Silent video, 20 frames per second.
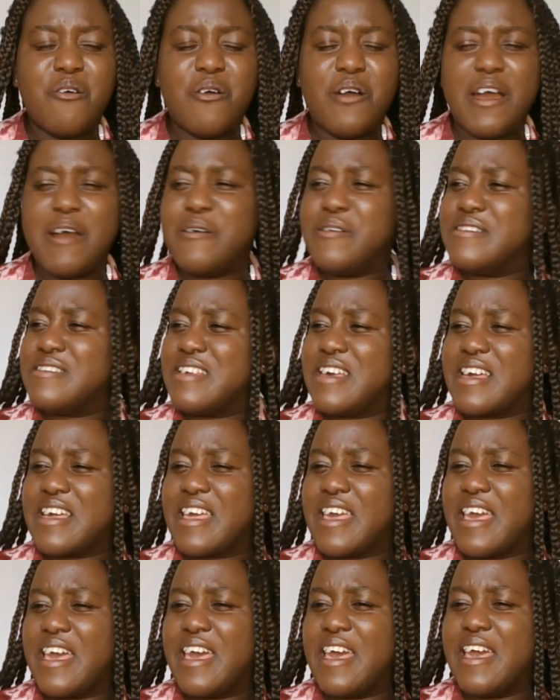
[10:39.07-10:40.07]
I was like,
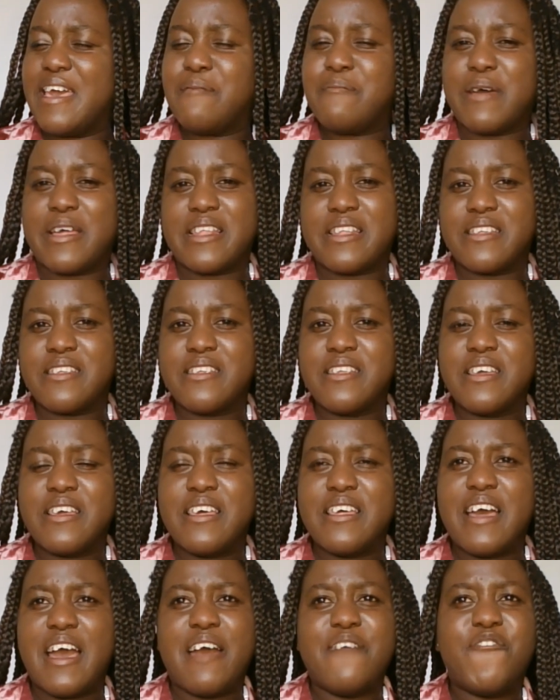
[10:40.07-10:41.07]
hey man,
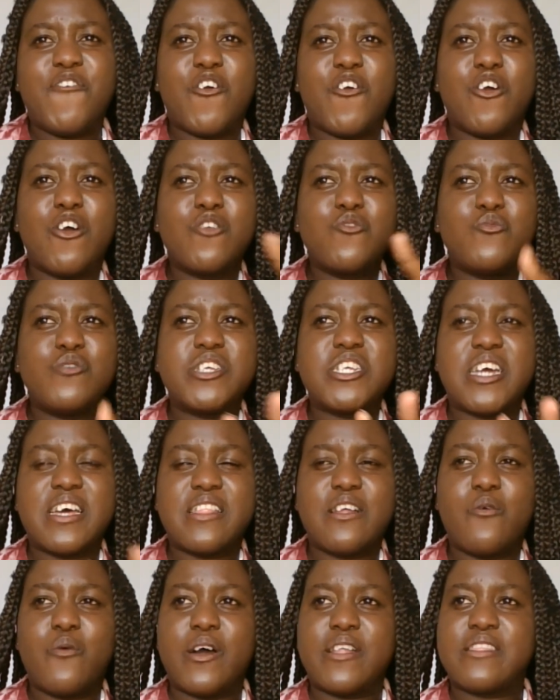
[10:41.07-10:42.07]
I forgot which
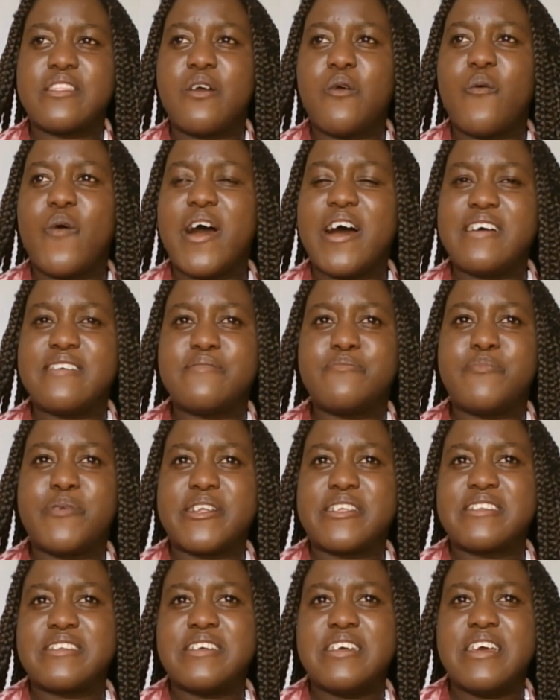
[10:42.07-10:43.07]
other one there was,
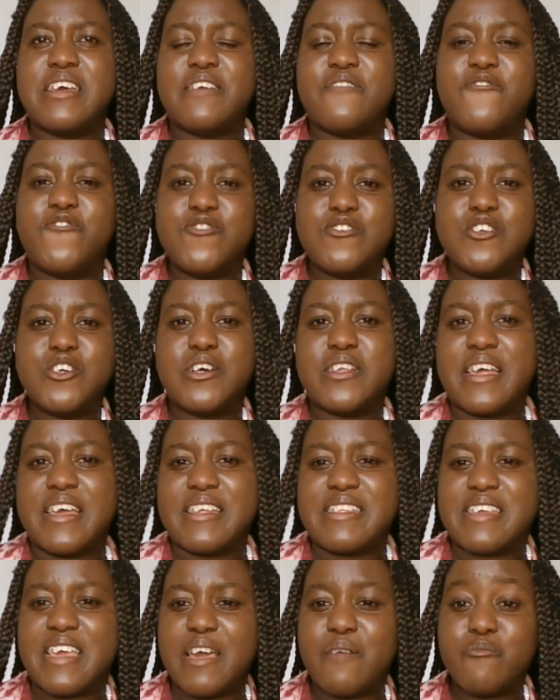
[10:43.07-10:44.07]
but Futiona,
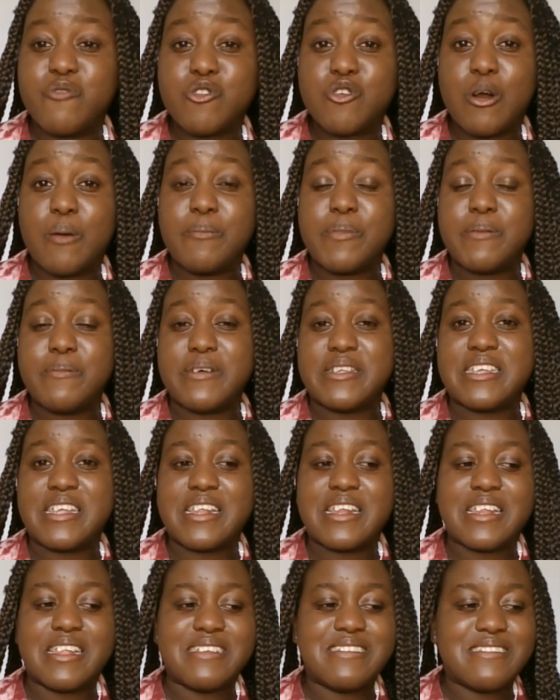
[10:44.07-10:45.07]
it came with
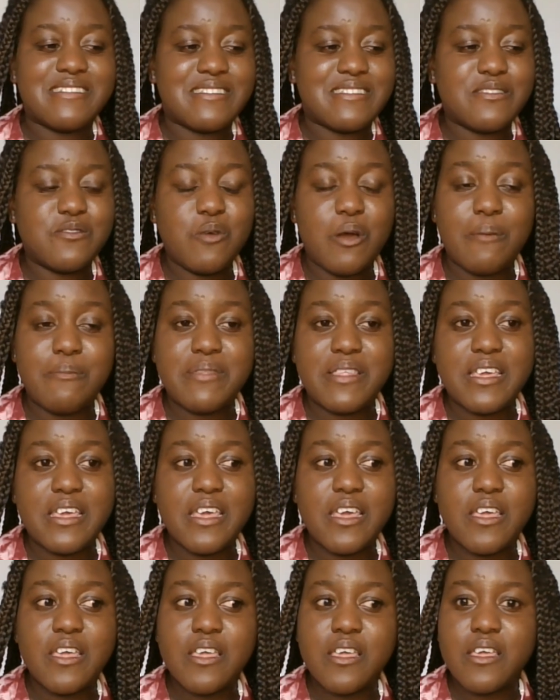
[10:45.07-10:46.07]
complimentary glasses. So I'm
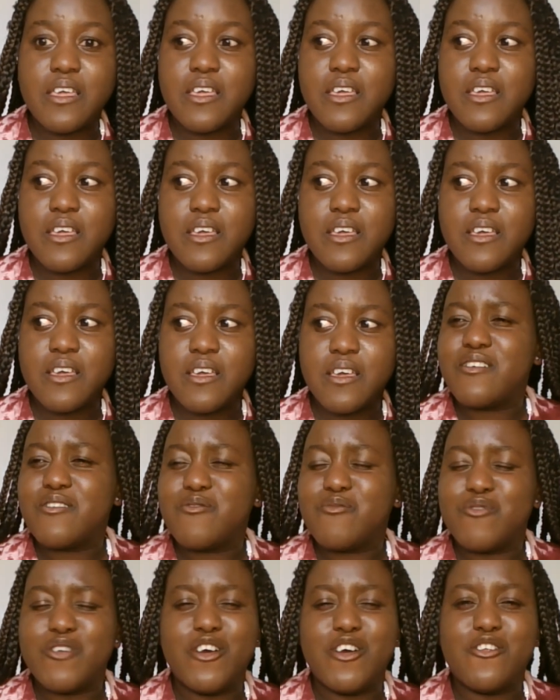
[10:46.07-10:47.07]
thinking,
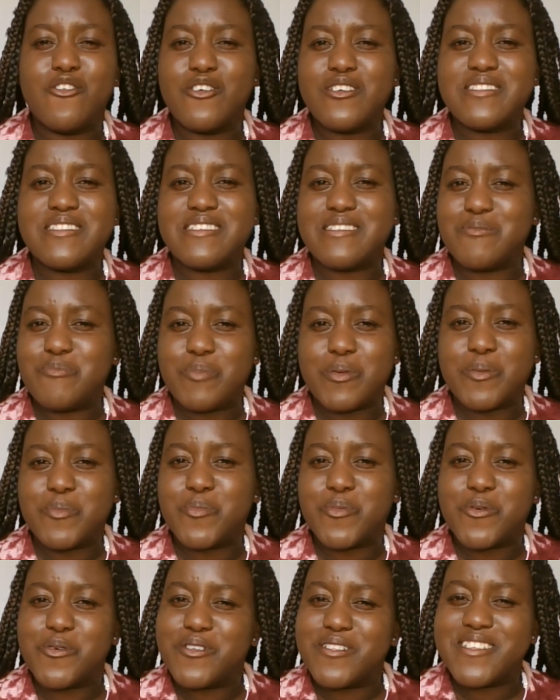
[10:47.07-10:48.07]
we're not these
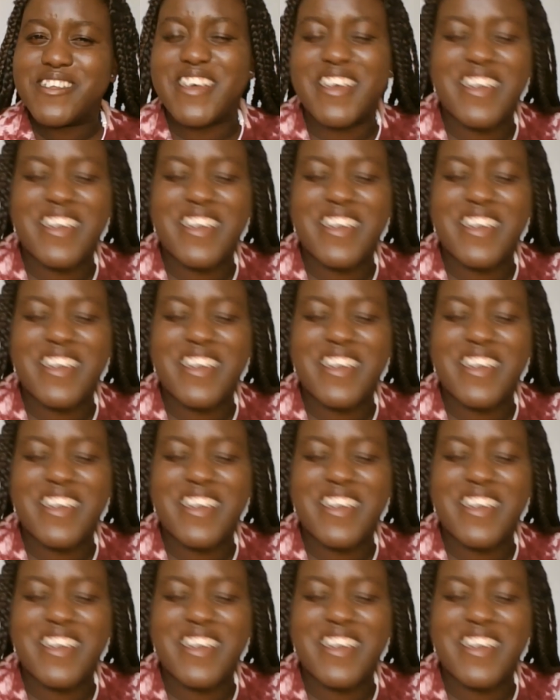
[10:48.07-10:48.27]
people.